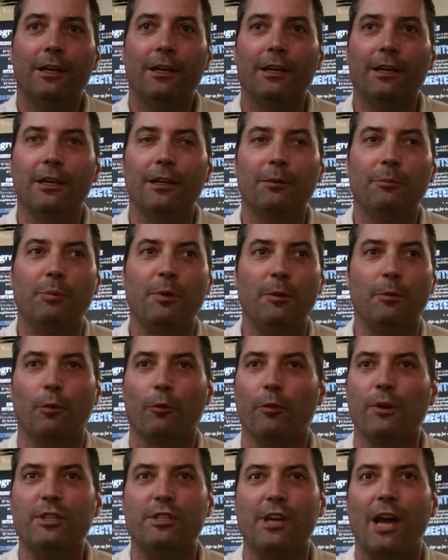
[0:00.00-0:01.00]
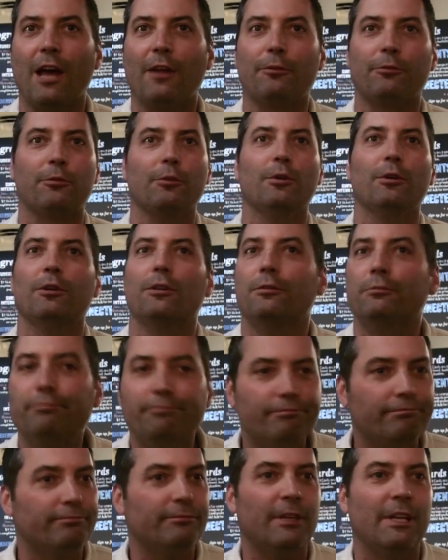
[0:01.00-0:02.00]
uh, people reach out through a,
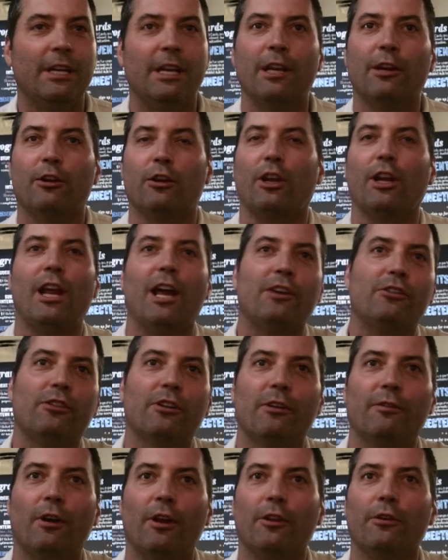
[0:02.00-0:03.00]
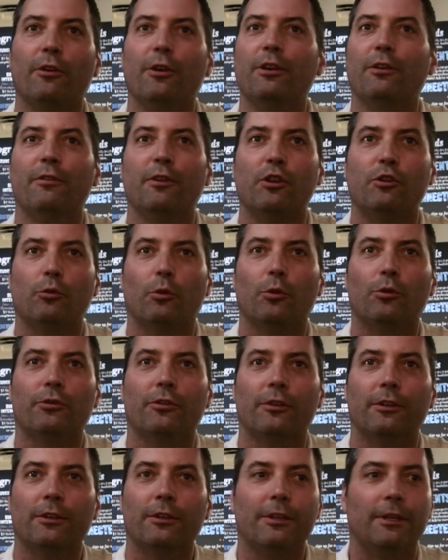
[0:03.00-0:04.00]
an interconnection of other
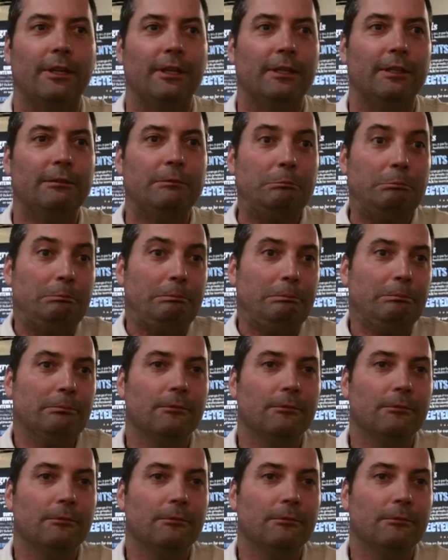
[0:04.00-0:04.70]
individuals. And, and